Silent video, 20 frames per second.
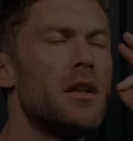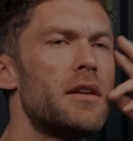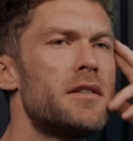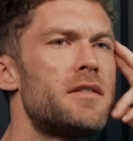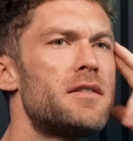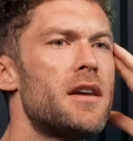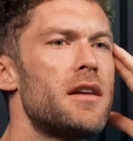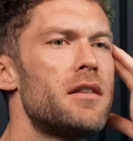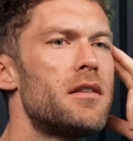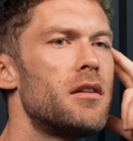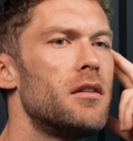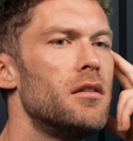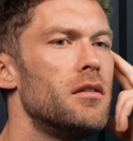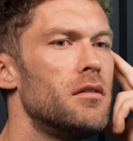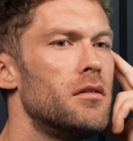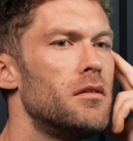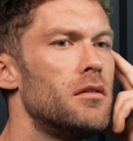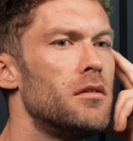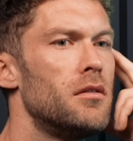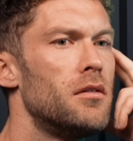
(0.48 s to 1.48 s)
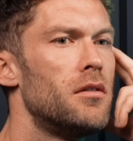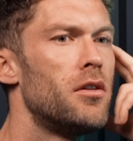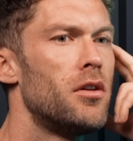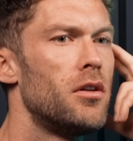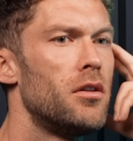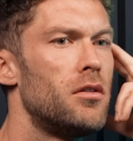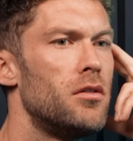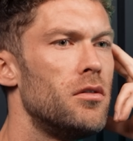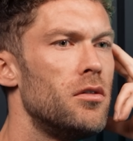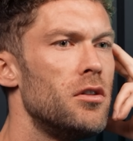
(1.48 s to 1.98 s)
let's say that
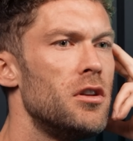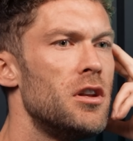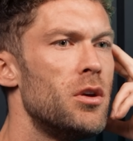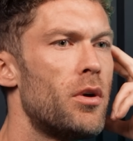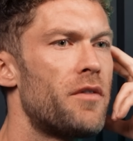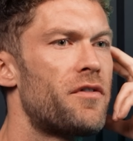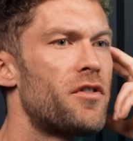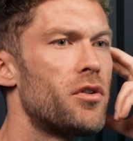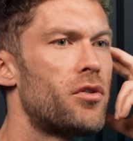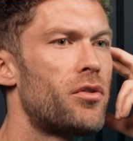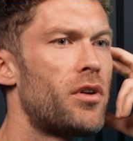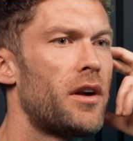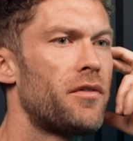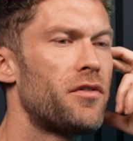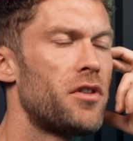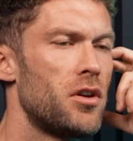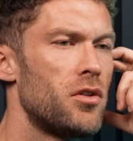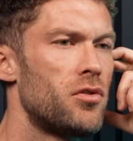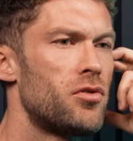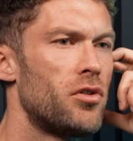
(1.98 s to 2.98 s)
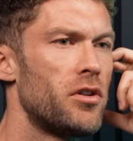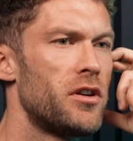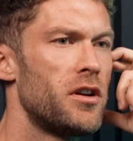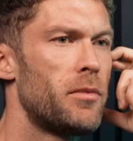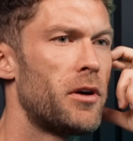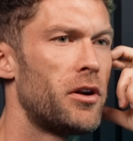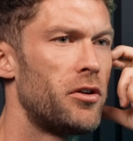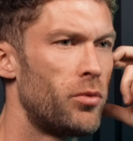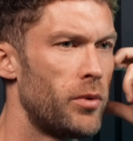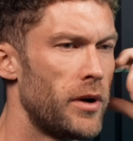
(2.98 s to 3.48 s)
the UFO craft that you're talking
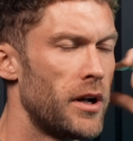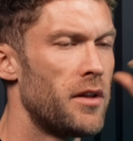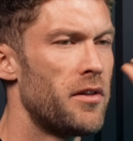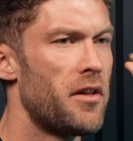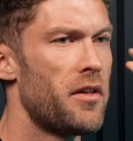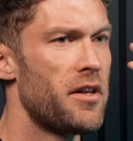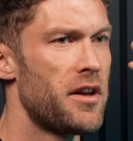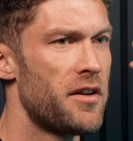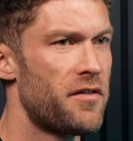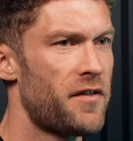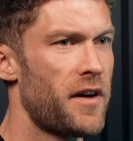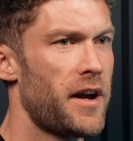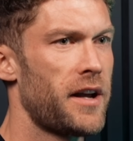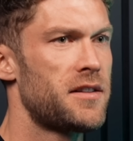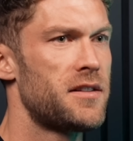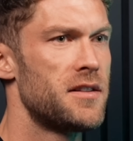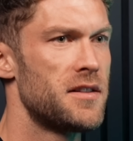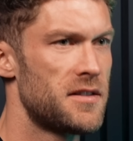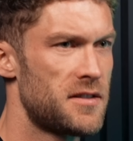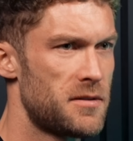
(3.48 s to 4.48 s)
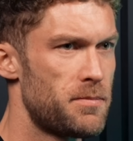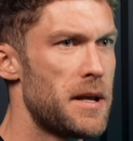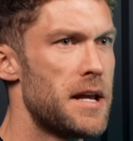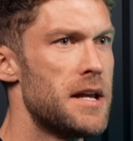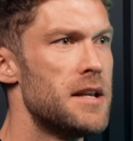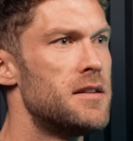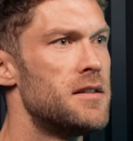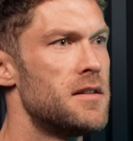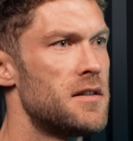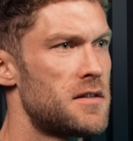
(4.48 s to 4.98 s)
about are real and that the effects and the
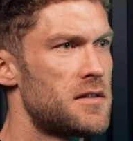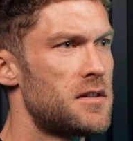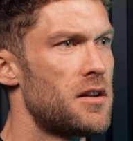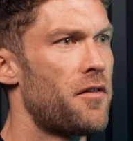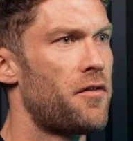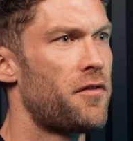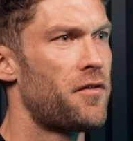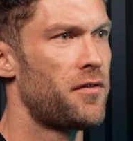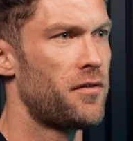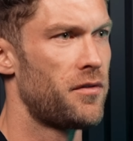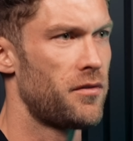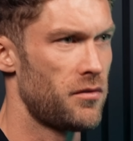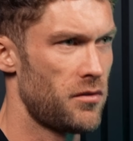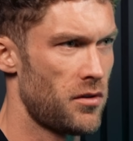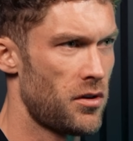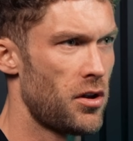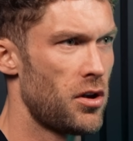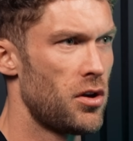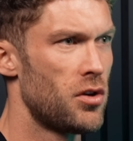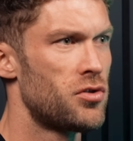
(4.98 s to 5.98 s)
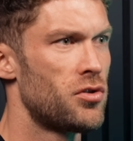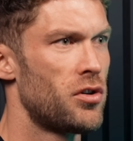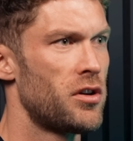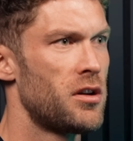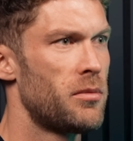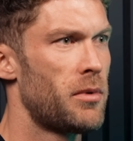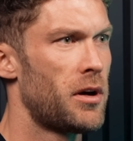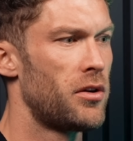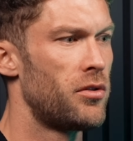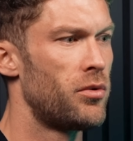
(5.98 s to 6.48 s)
speeds and the stuff that you're
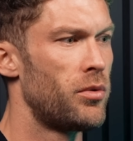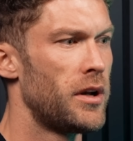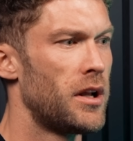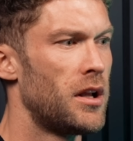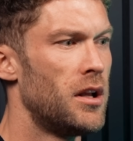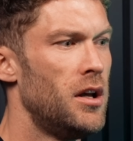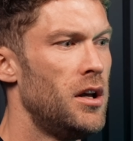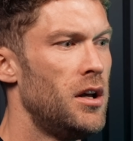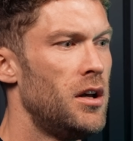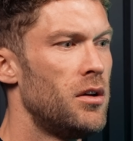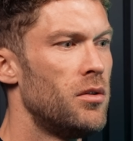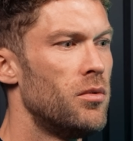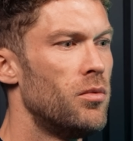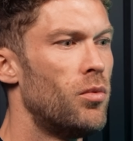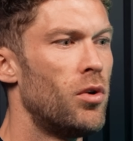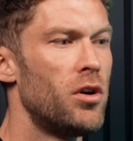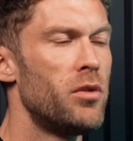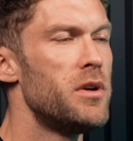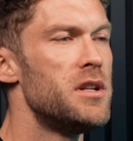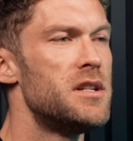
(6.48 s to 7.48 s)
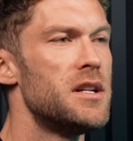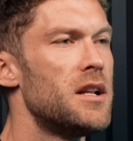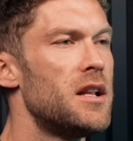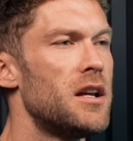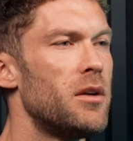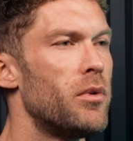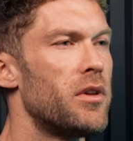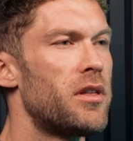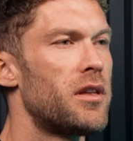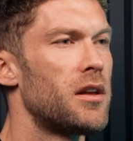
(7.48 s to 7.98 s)
talking about are real. What are we
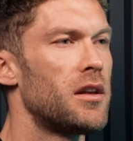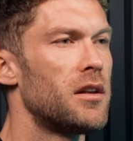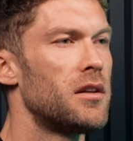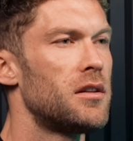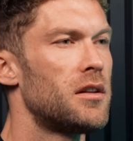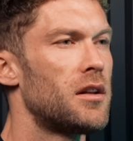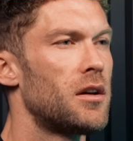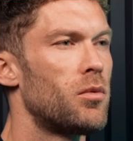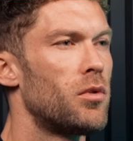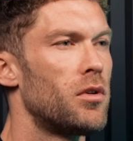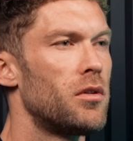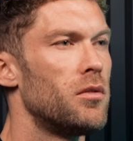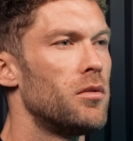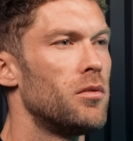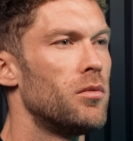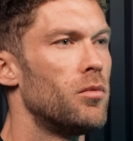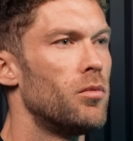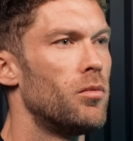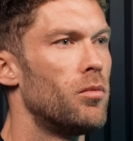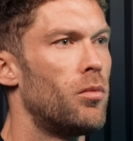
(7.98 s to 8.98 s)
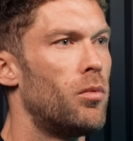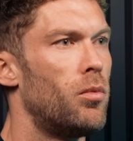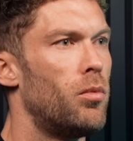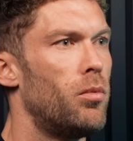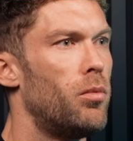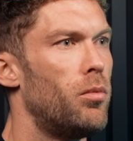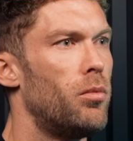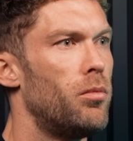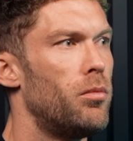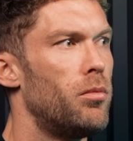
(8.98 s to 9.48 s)
dealing with here? Like,
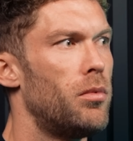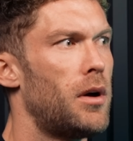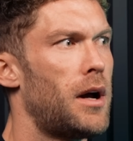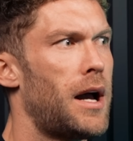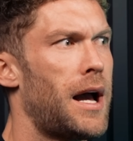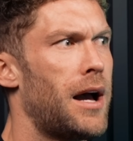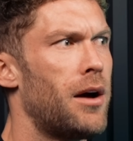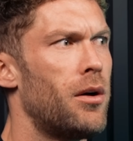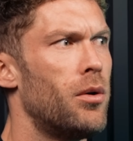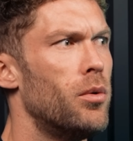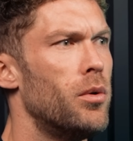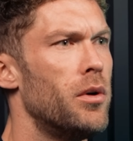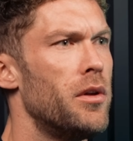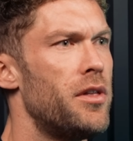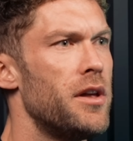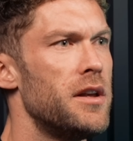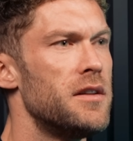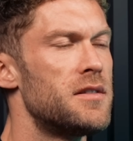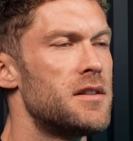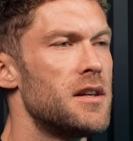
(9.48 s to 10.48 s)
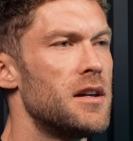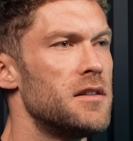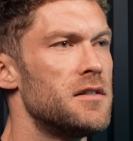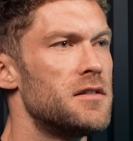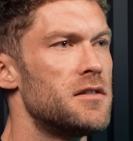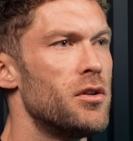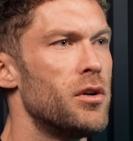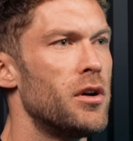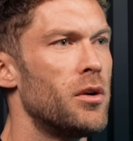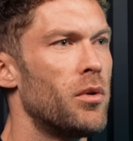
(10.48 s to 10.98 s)
how are these
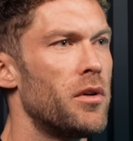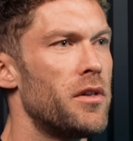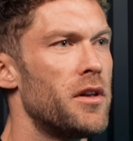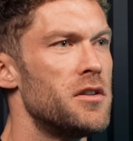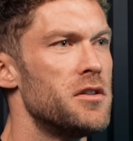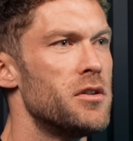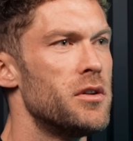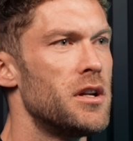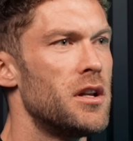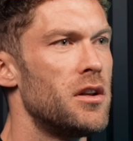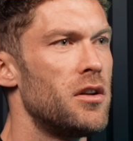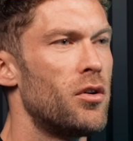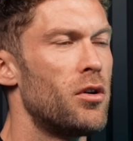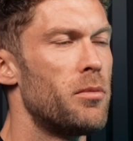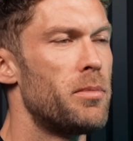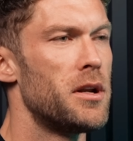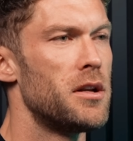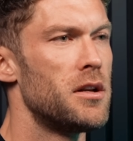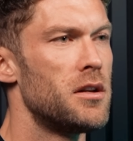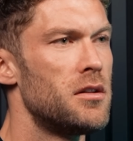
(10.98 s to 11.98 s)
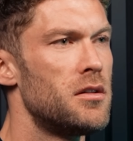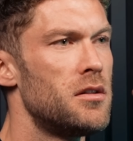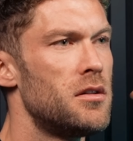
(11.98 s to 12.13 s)
things doing what they're doing in your opinion?